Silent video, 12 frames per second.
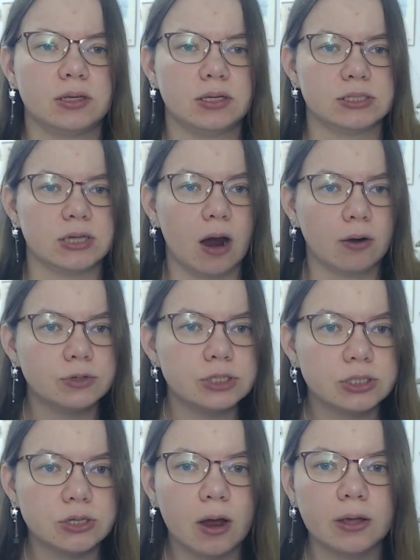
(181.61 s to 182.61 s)
Kizaru
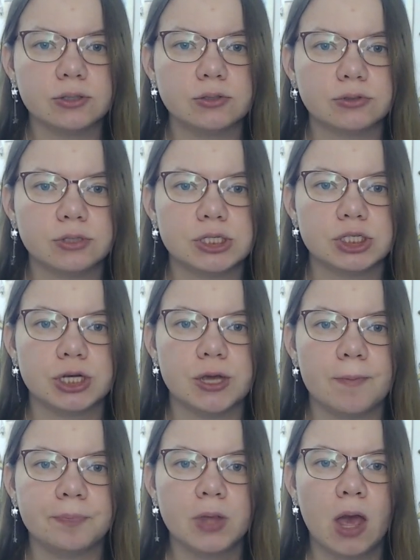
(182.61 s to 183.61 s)
is trying to reach
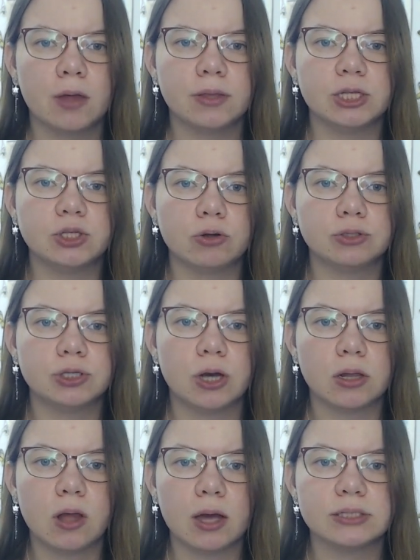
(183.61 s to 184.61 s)
him? They don't
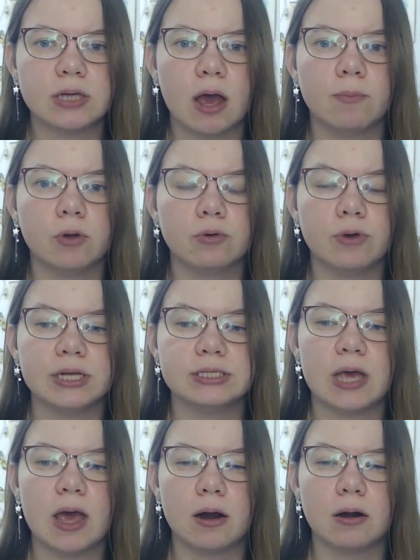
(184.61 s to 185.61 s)
realize I'm
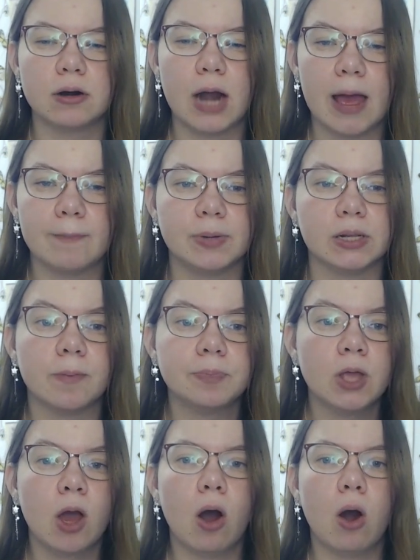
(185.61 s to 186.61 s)
already a rebel.
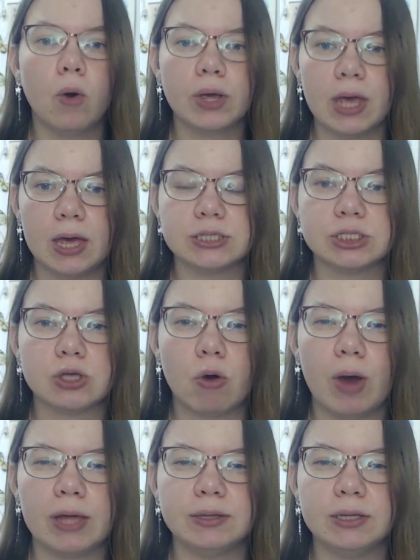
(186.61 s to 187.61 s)
Okay,
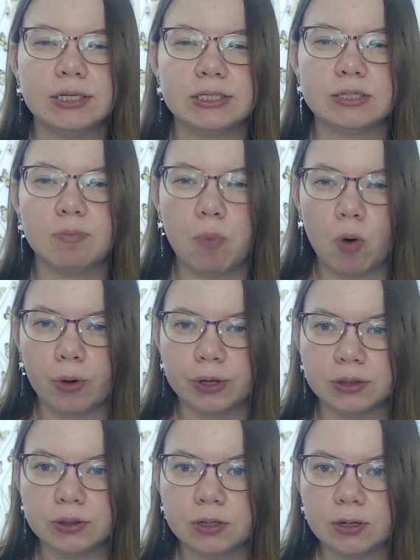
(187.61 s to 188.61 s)
so at this
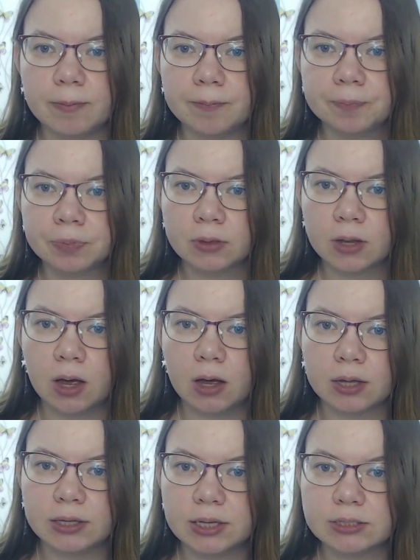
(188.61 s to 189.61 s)
point,
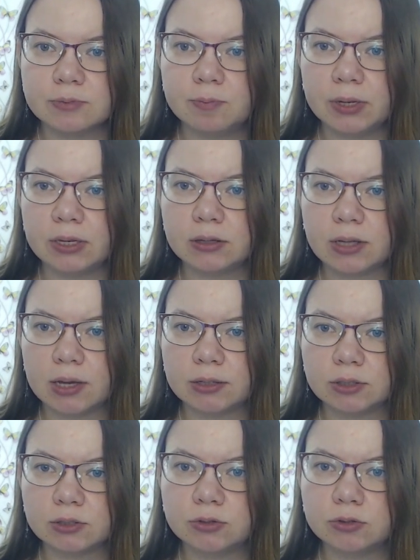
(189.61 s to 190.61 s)
he's being
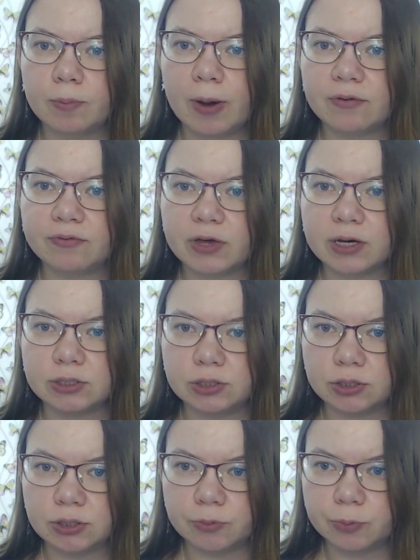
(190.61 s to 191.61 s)
tended to by
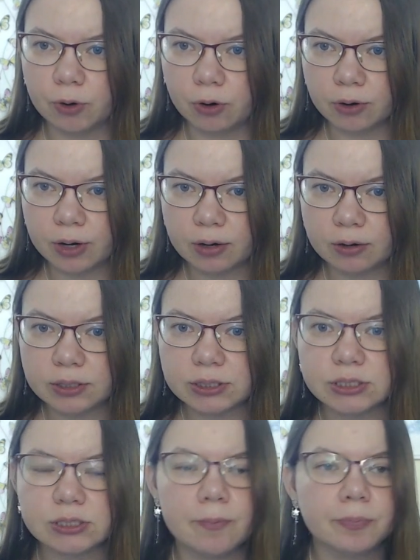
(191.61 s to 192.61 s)
factory
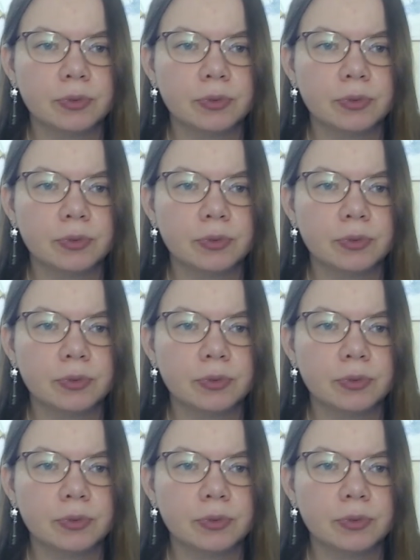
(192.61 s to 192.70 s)
workers.